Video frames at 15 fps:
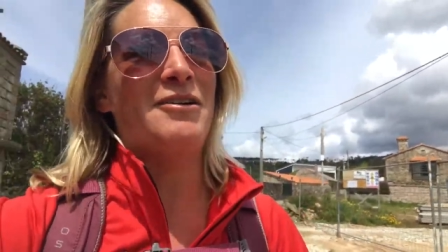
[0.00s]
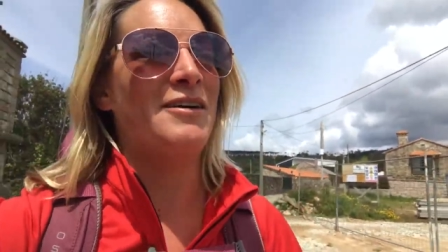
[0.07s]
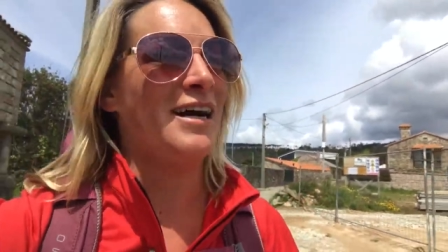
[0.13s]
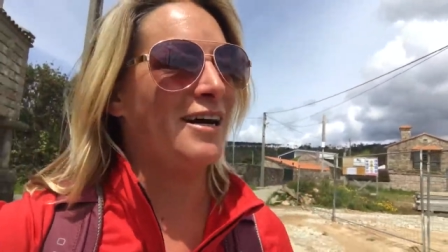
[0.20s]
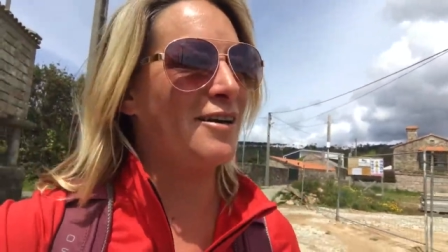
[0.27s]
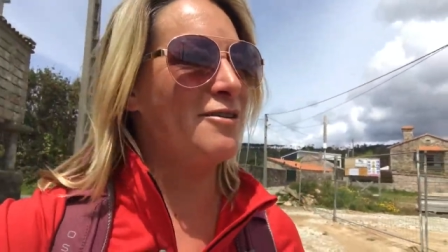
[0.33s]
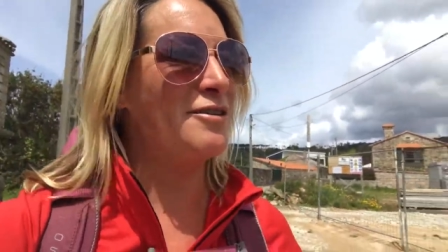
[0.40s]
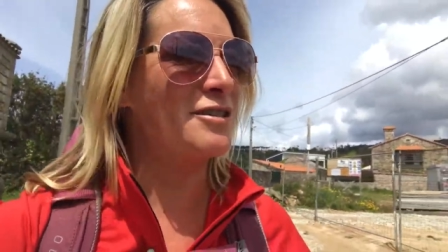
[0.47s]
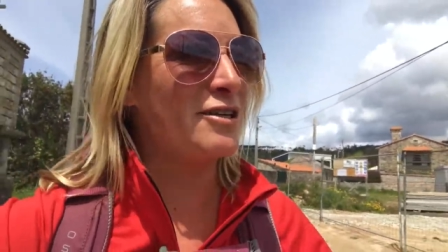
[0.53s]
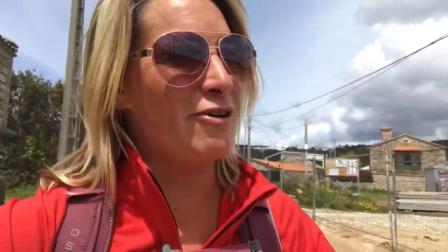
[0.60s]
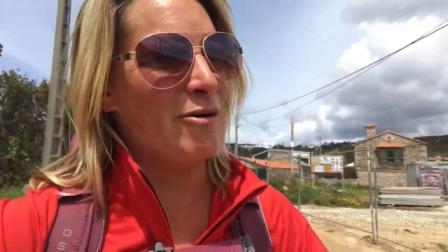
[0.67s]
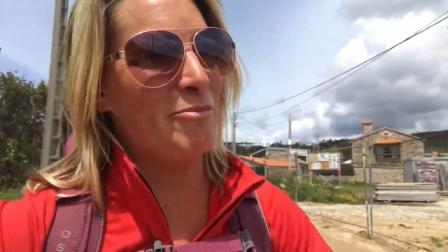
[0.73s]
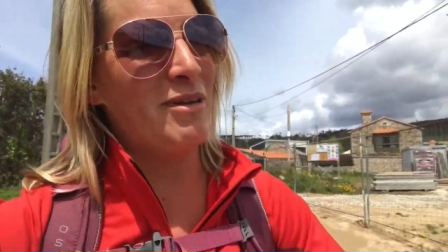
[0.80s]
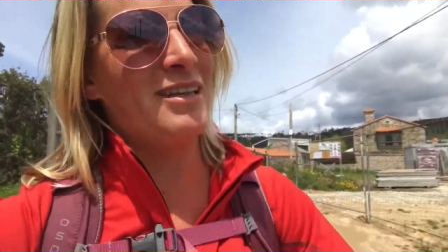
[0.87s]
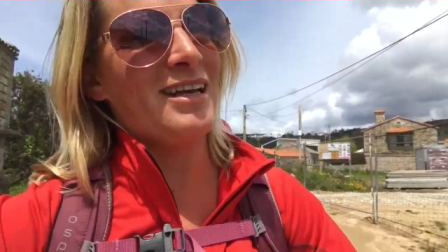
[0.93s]
How you show
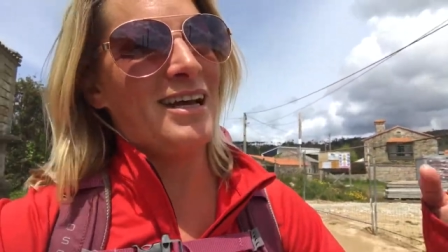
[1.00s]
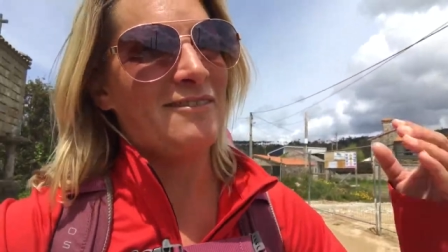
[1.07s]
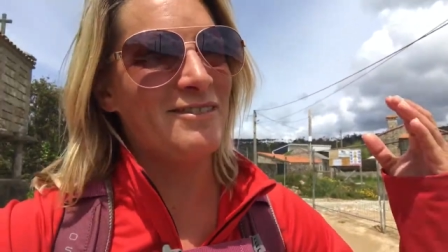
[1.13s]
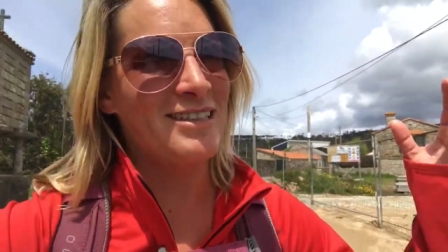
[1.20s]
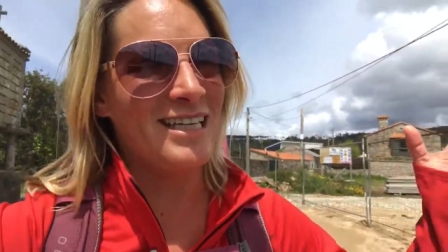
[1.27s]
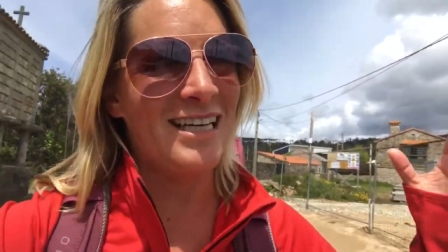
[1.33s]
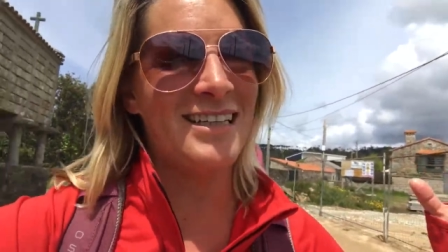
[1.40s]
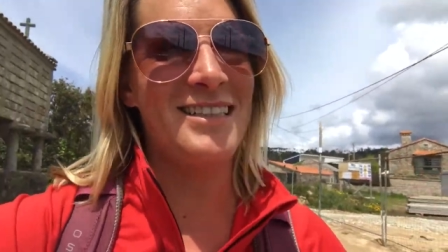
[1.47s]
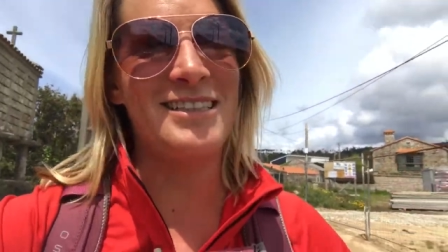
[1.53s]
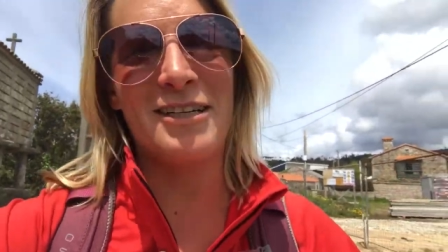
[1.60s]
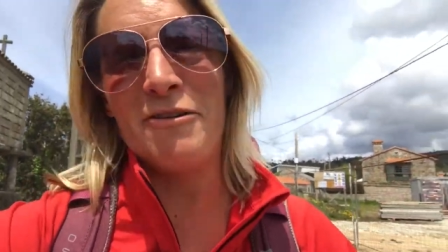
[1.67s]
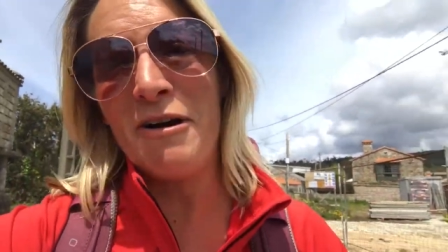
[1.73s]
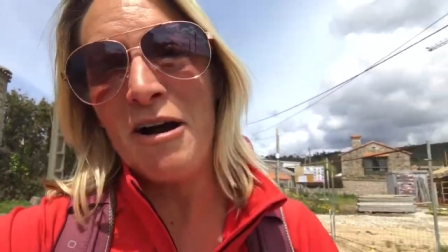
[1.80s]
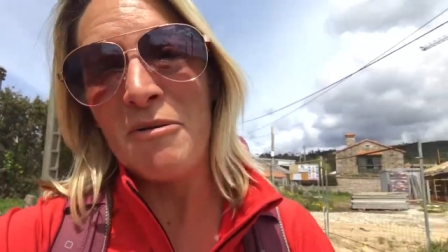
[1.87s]
up in life is how you show